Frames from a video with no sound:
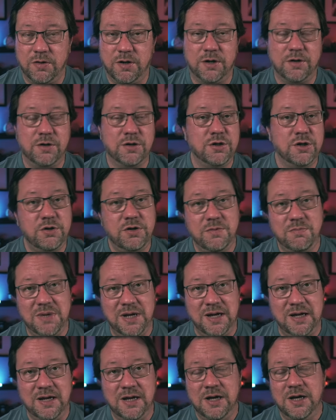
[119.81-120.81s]
They're new to
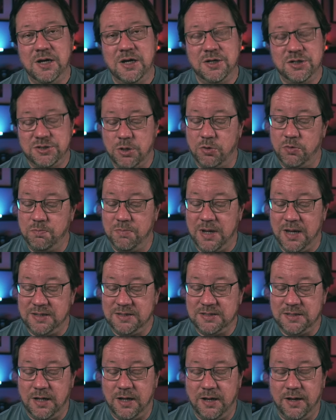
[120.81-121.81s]
me, so it
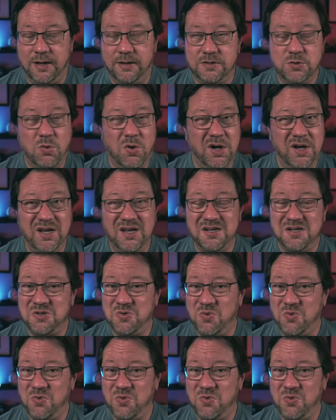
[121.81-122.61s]
meant uh, 20 to